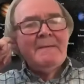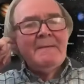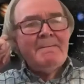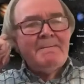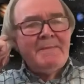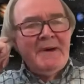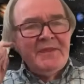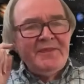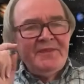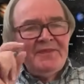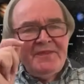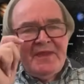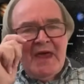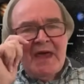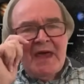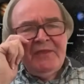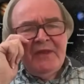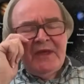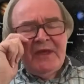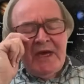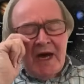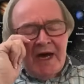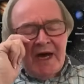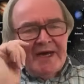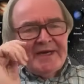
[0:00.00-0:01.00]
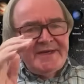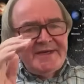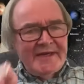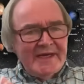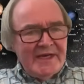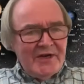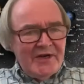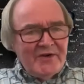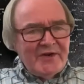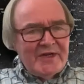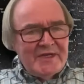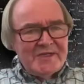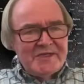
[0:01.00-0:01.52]
But then the
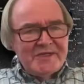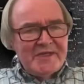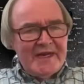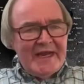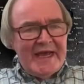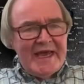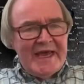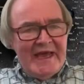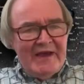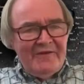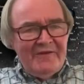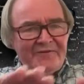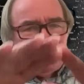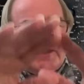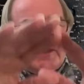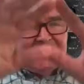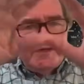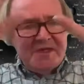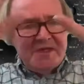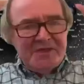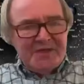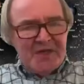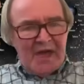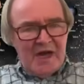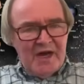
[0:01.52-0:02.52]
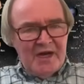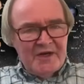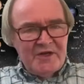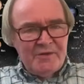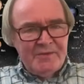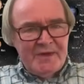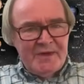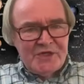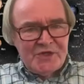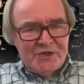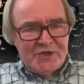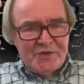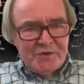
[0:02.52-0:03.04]
idea is that if there's this higher
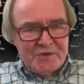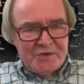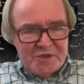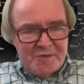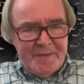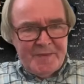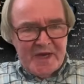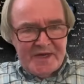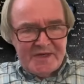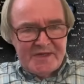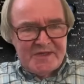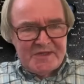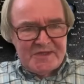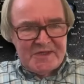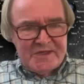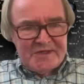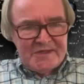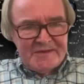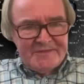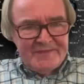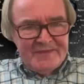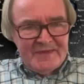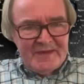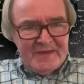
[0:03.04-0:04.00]
dimensional space,